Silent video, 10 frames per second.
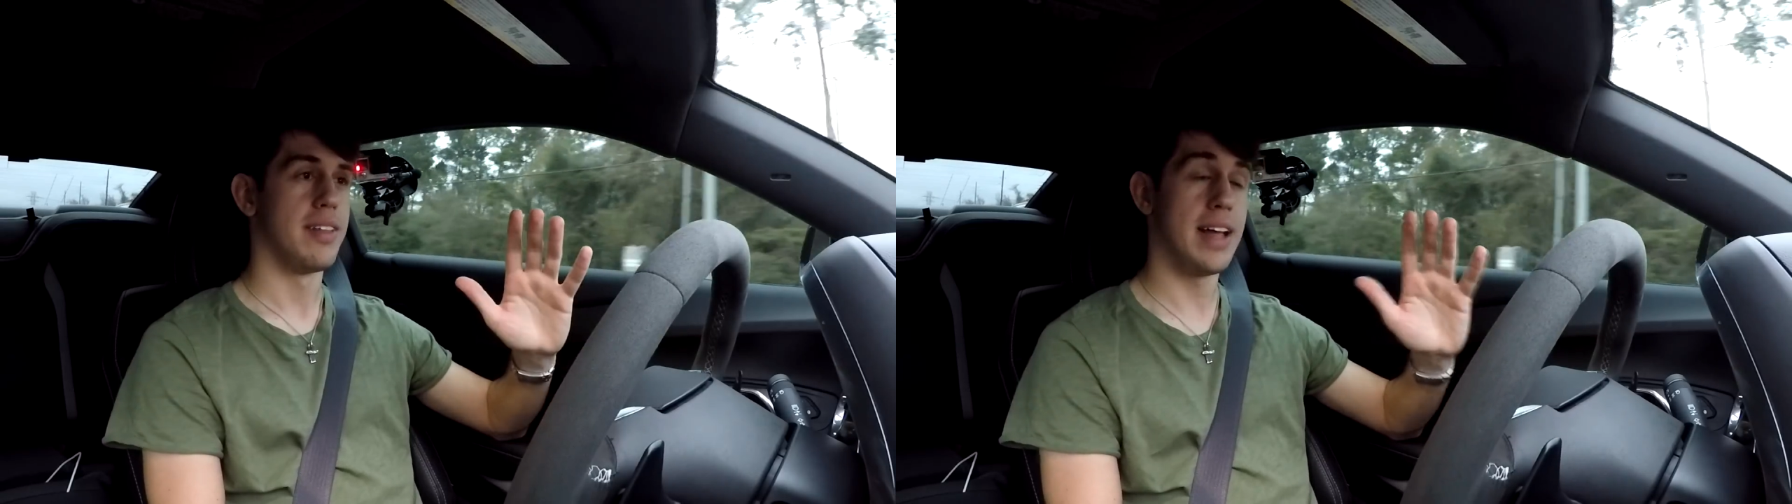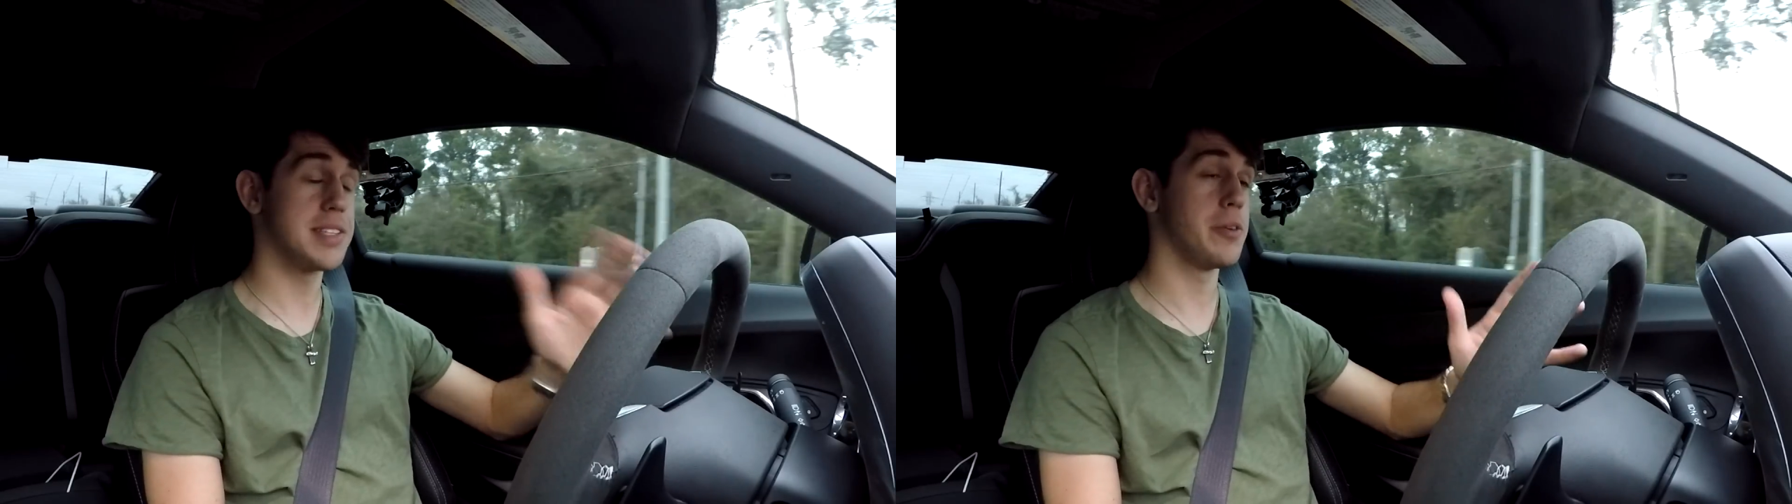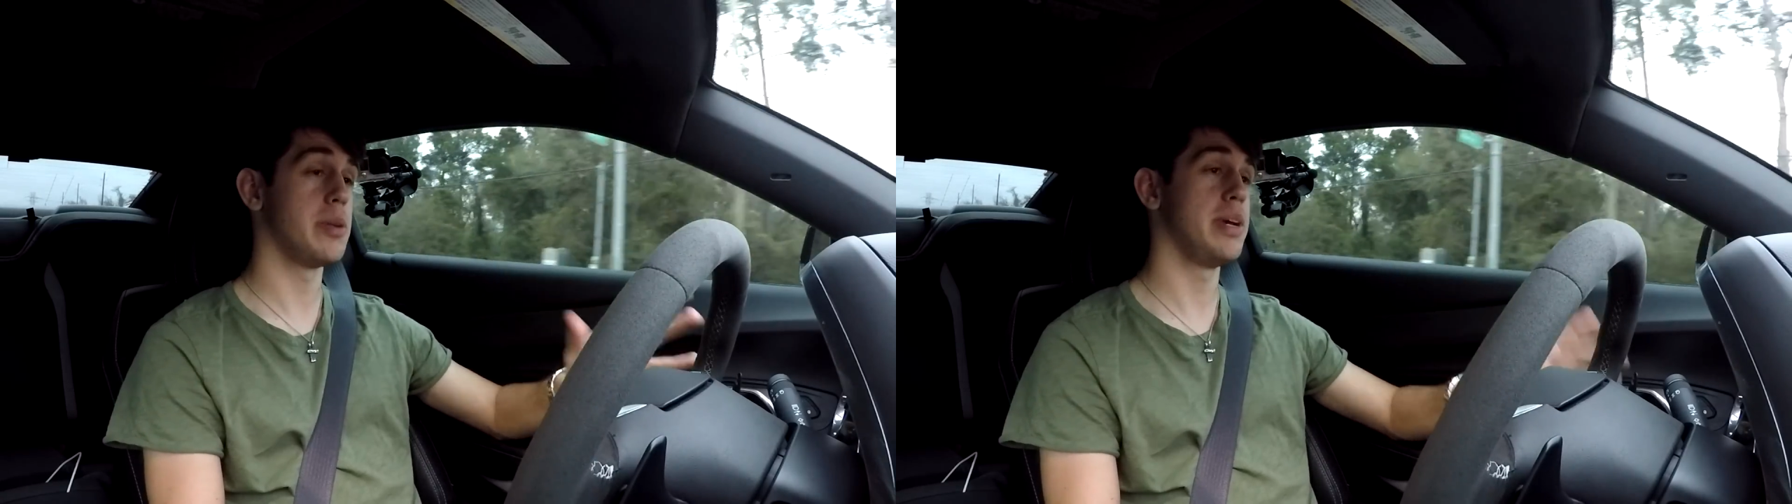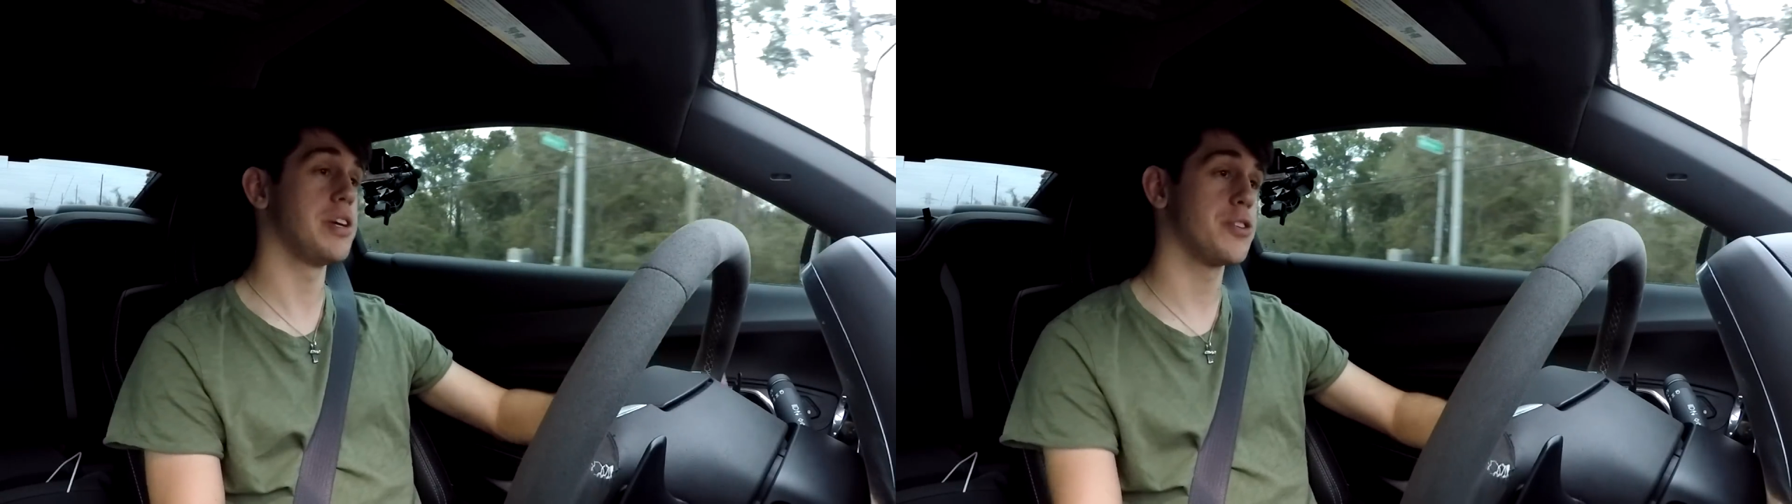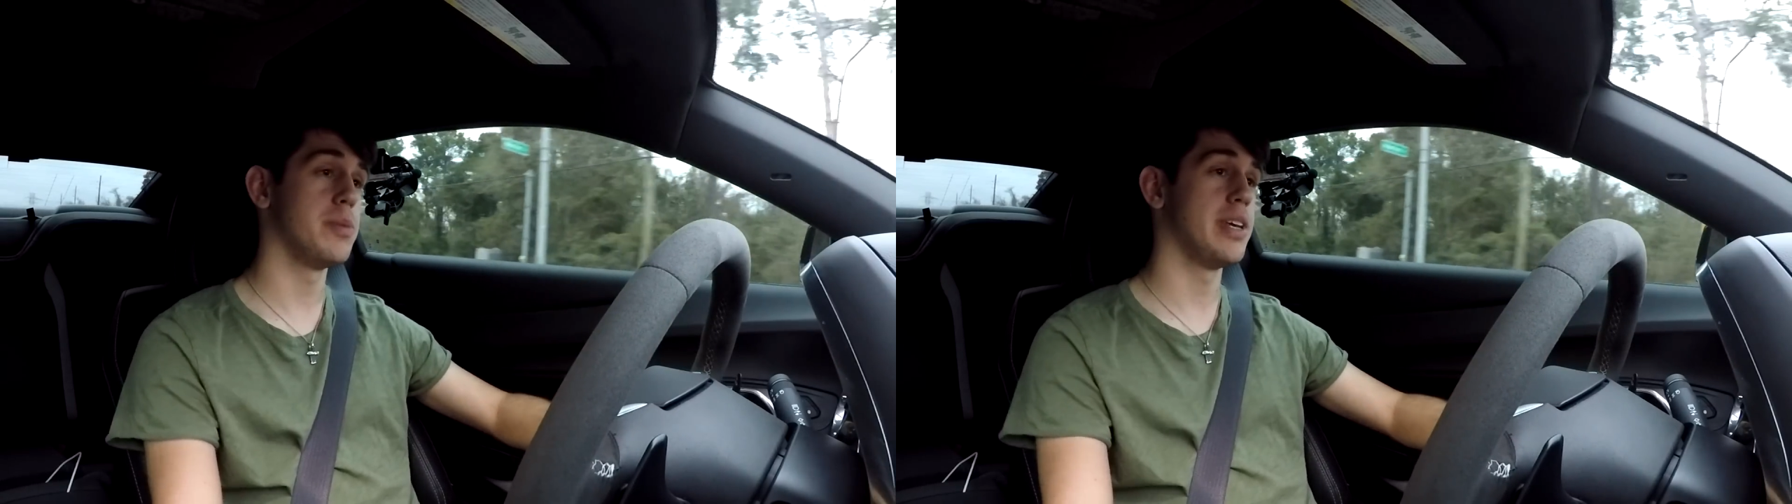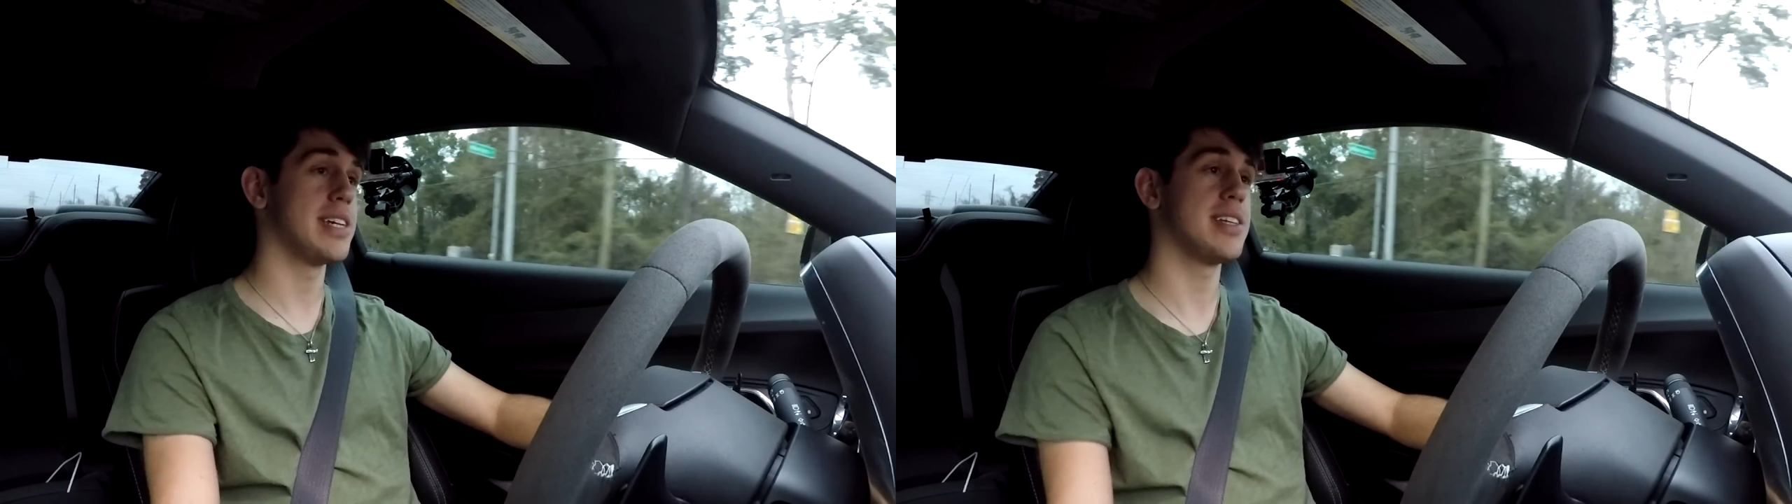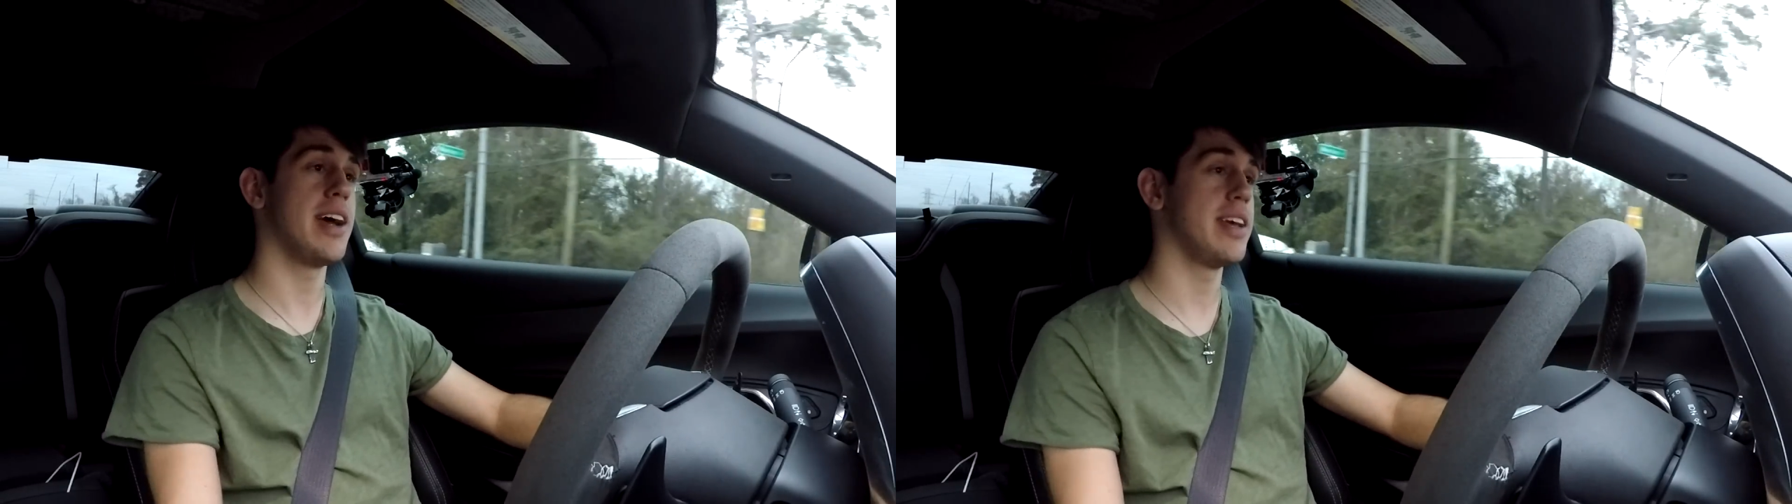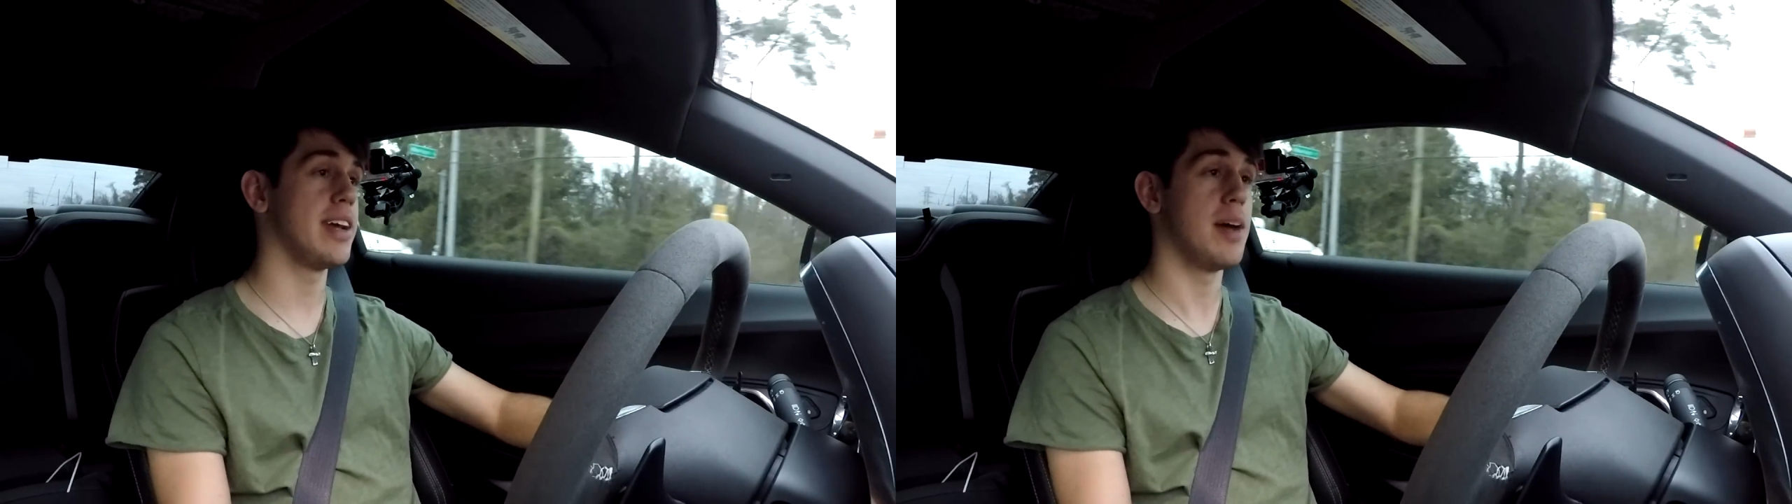That's going to be extremely exciting.